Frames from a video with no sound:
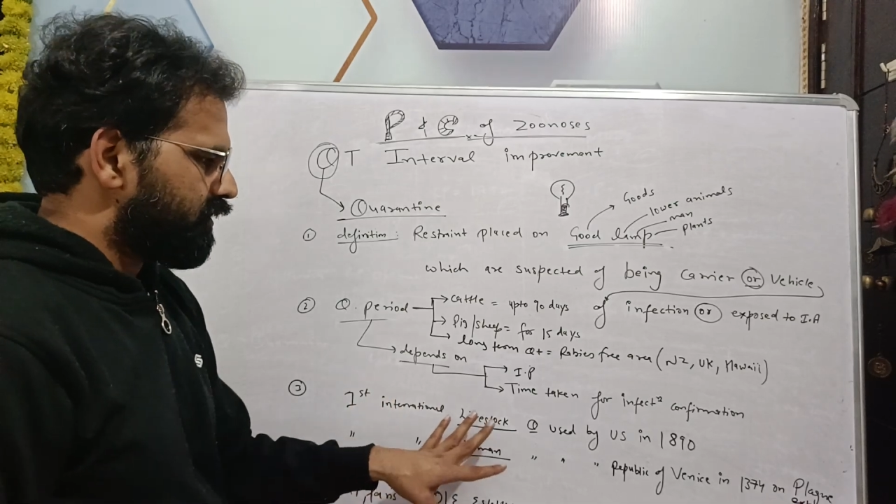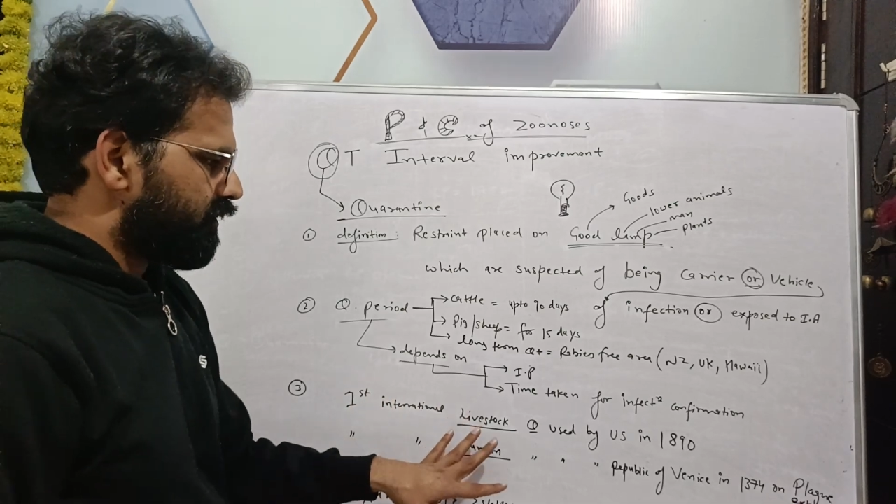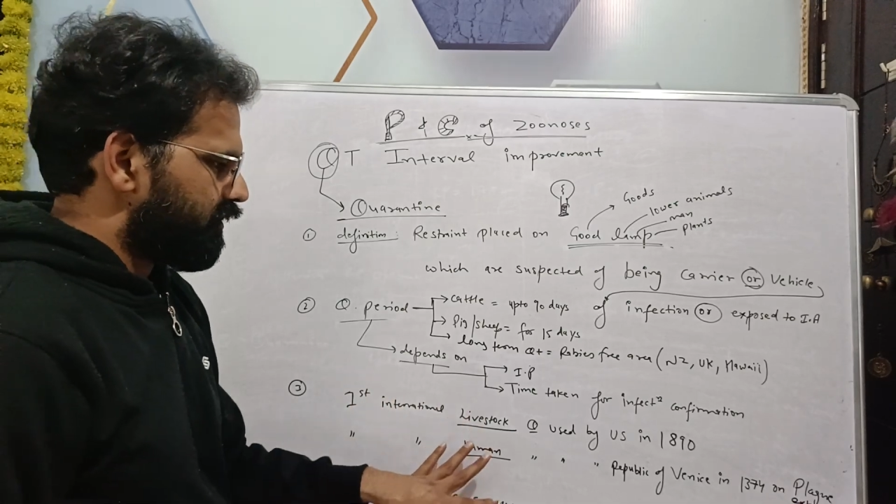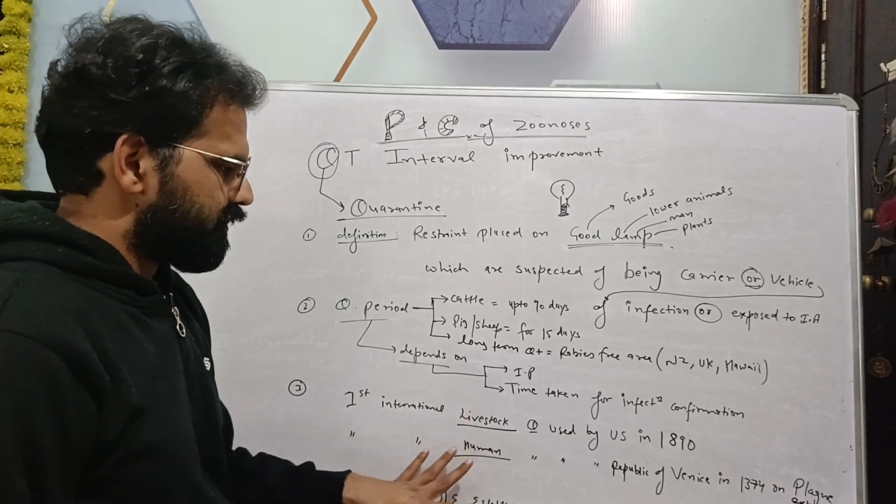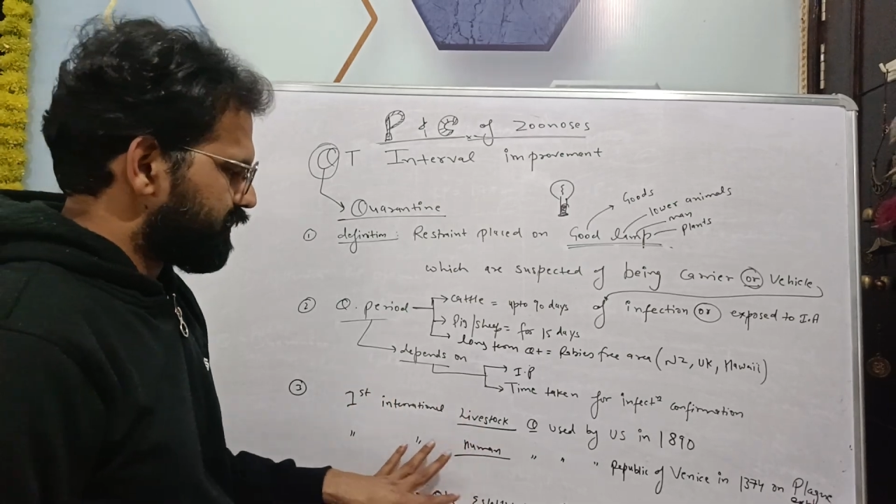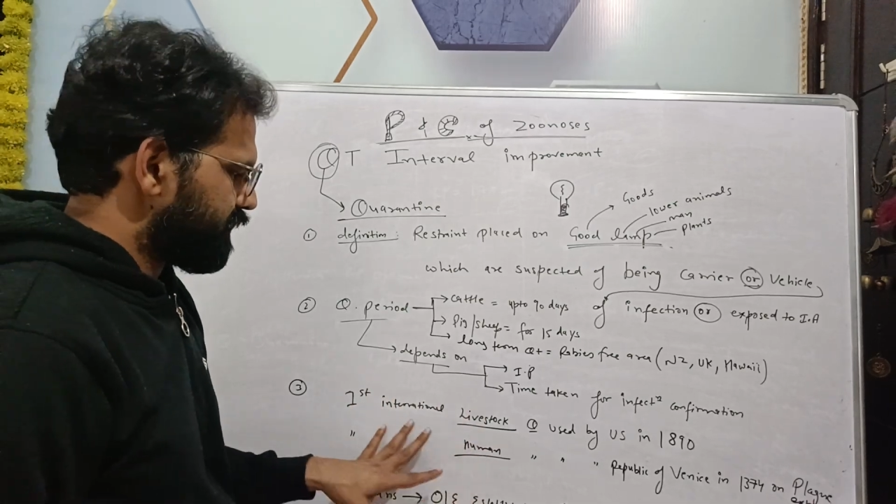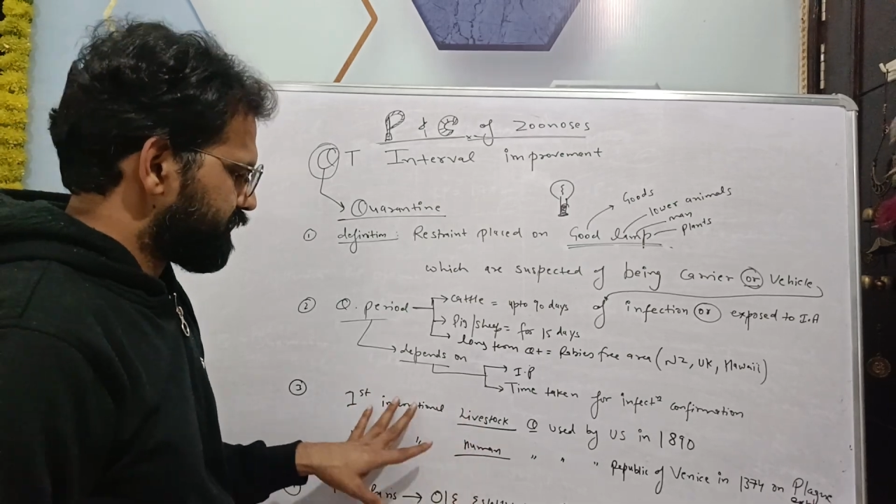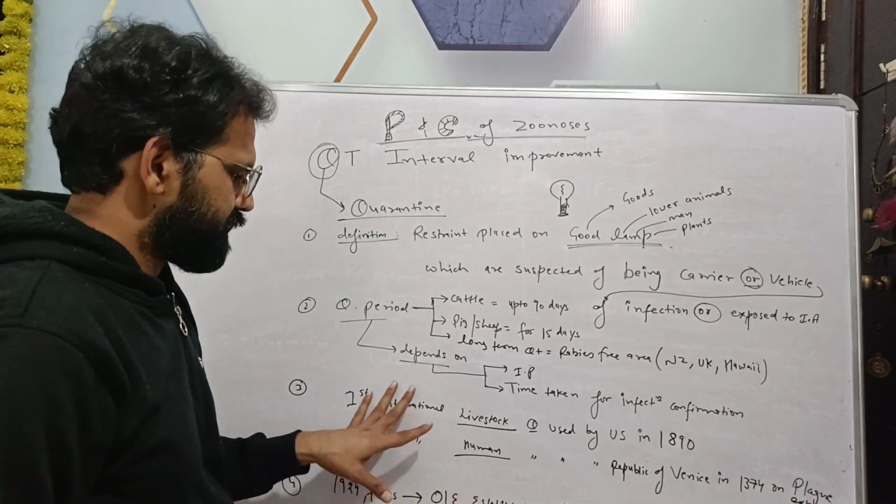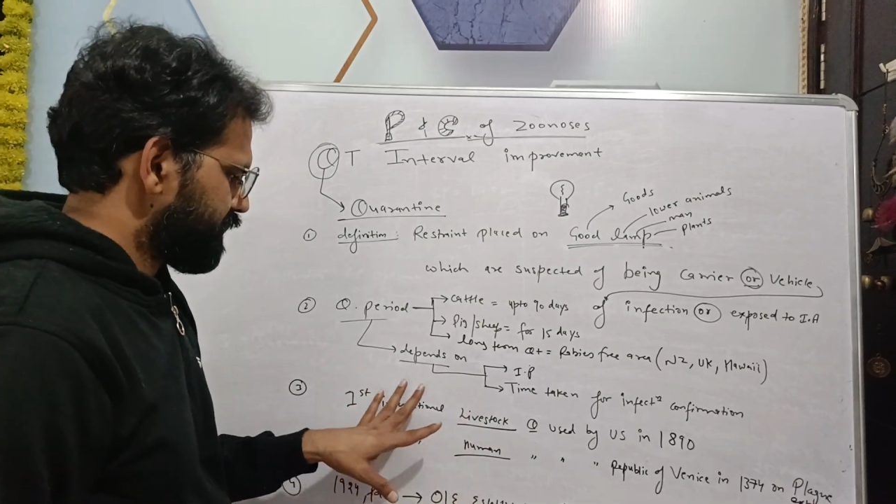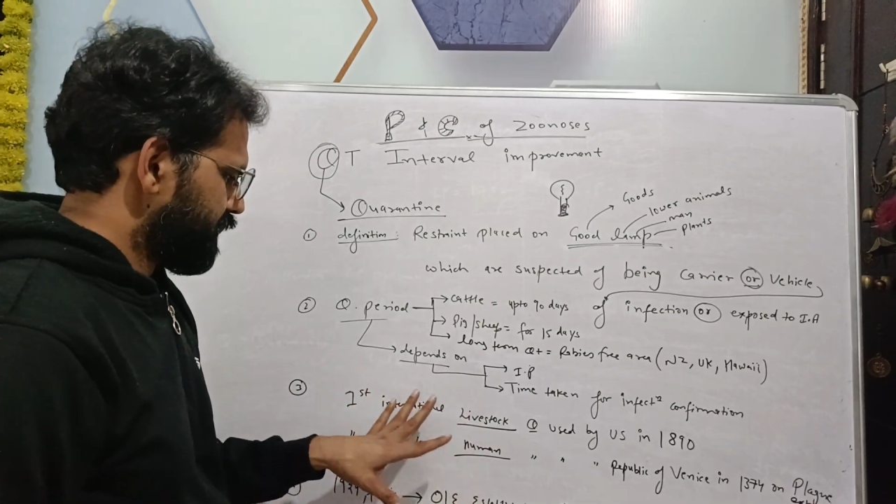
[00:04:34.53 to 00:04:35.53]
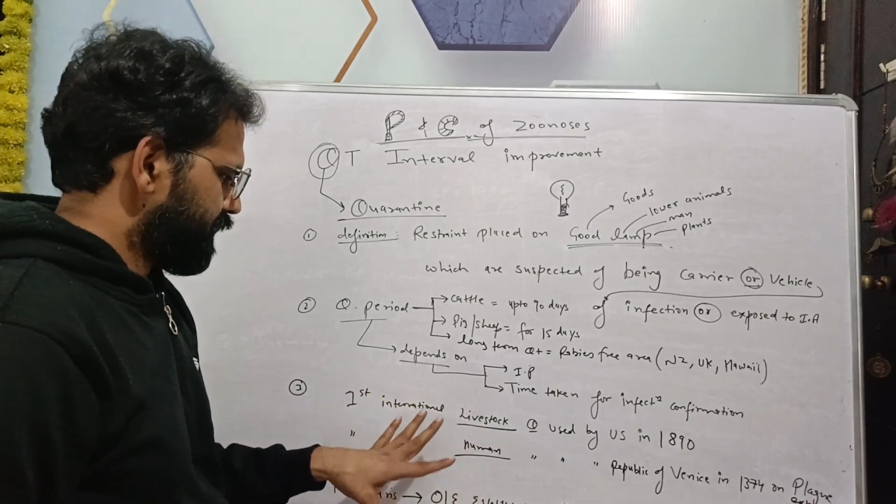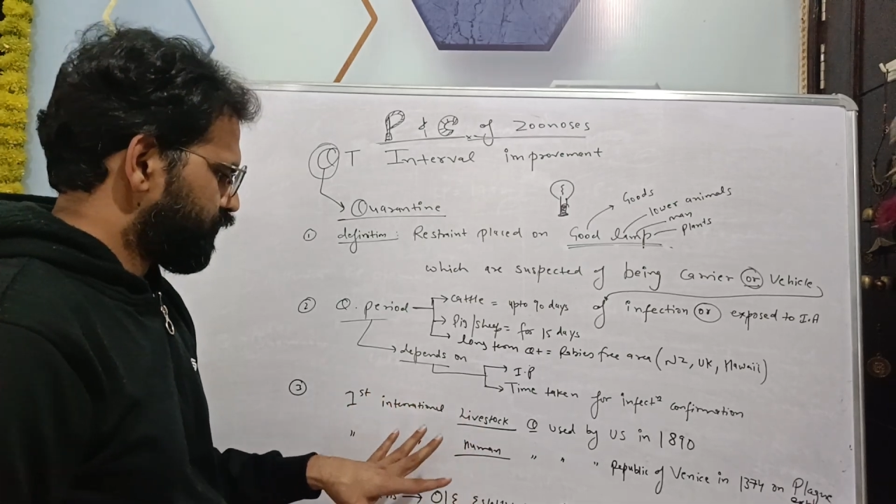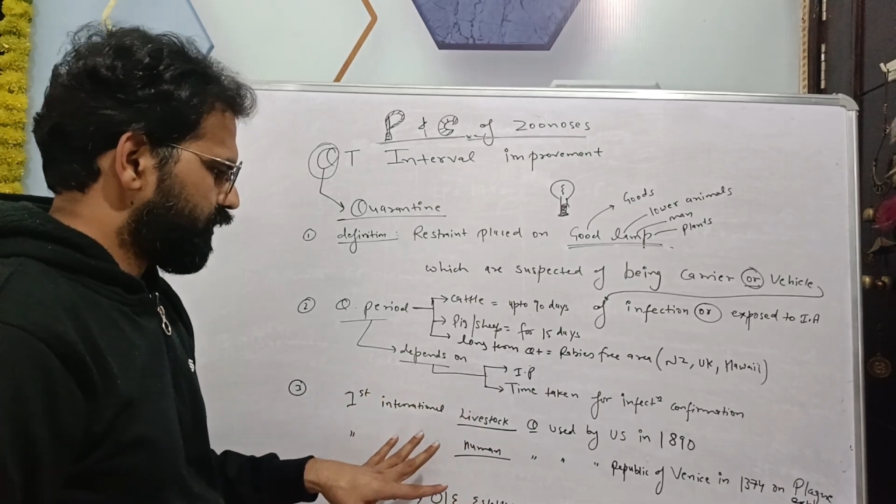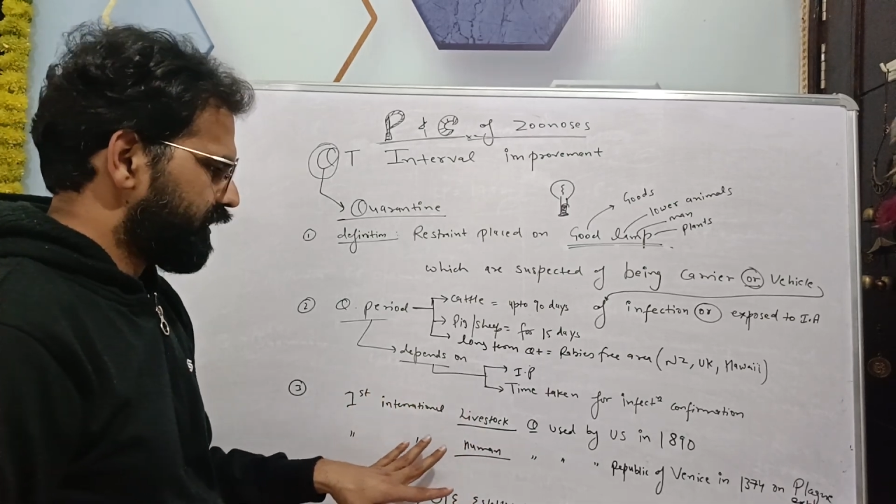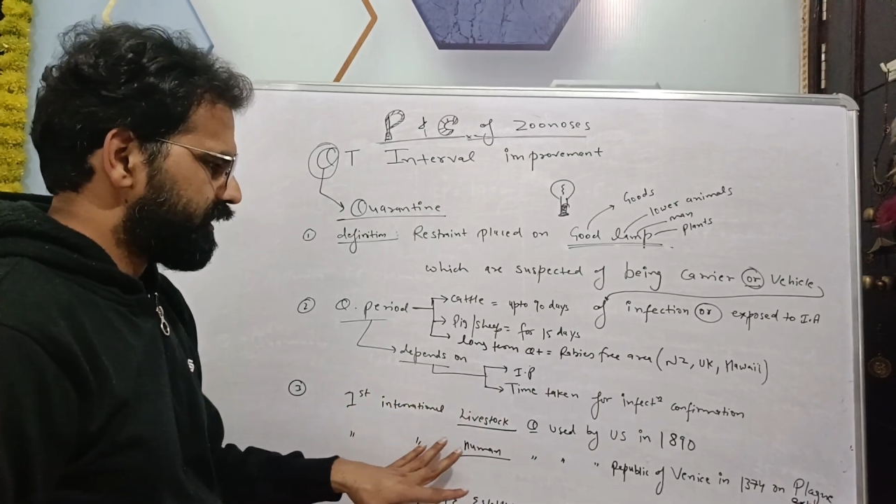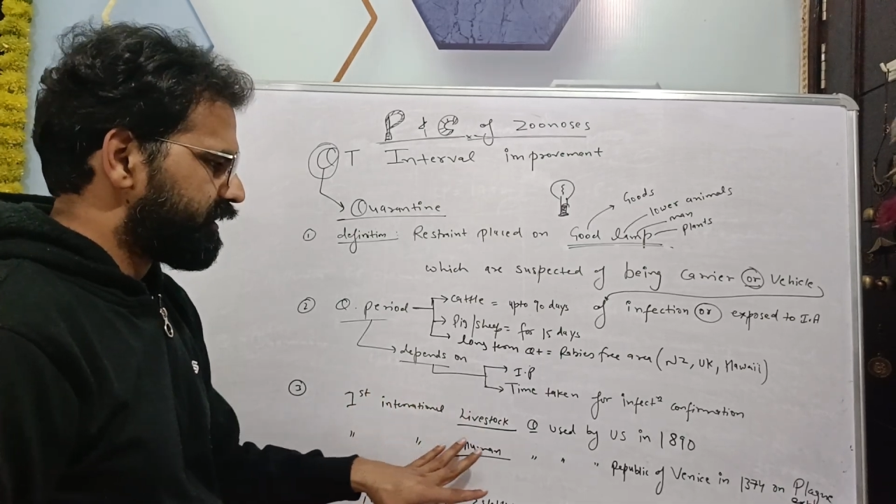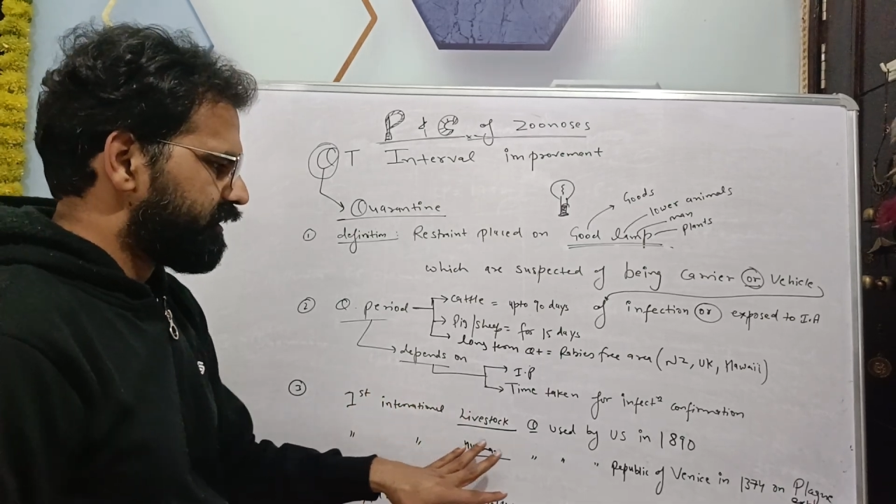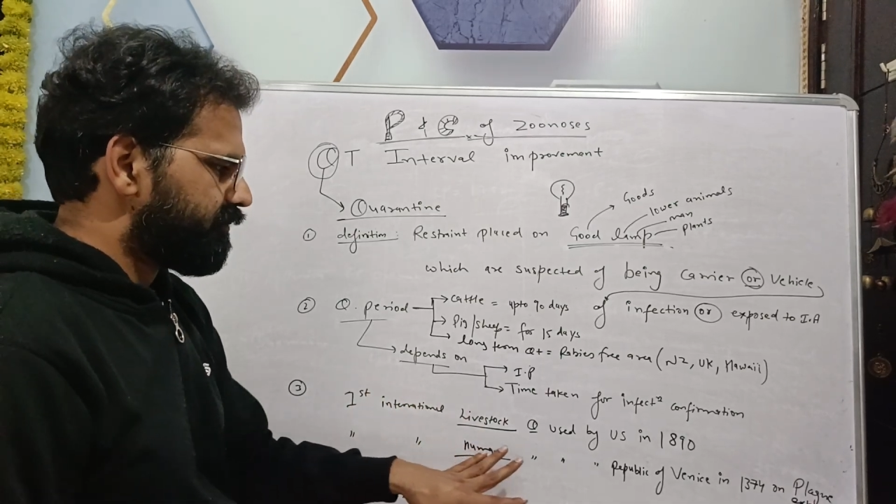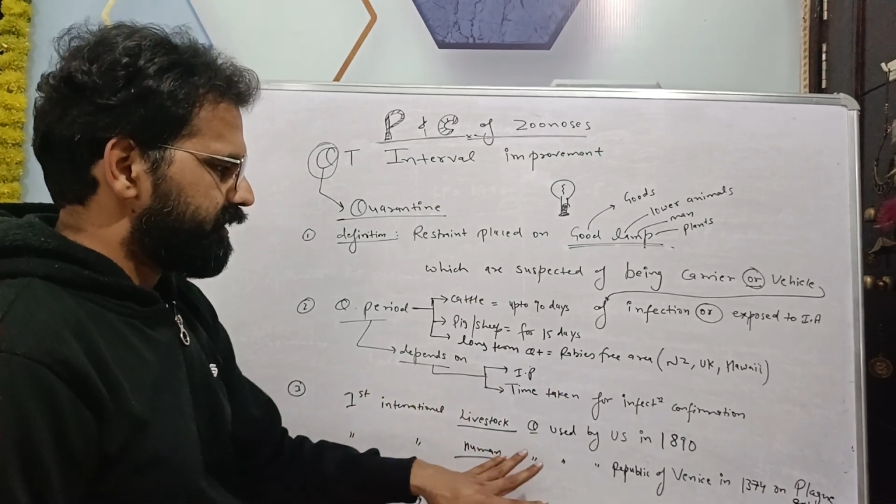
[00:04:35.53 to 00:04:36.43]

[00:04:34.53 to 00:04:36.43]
or this quarantine